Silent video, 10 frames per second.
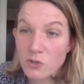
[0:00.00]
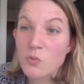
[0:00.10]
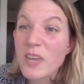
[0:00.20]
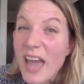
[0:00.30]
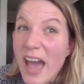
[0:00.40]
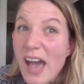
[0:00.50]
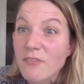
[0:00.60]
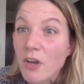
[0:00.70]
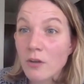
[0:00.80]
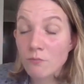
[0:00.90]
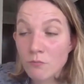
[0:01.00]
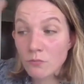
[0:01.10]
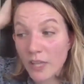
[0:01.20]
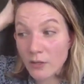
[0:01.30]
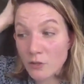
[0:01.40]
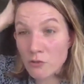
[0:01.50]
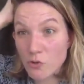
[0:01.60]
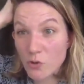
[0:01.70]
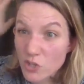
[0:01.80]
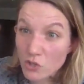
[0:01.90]
Do we have a like a
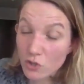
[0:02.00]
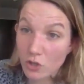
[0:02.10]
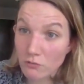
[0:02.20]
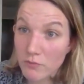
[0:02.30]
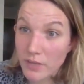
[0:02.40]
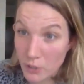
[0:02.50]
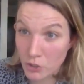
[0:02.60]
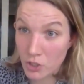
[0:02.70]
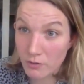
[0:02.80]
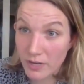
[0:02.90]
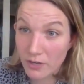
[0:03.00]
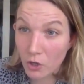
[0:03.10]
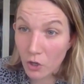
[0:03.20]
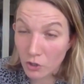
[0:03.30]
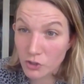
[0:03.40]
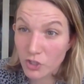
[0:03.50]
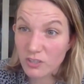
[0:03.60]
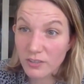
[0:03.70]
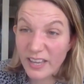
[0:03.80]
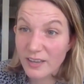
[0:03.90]
nutritional issue in our culture? Like,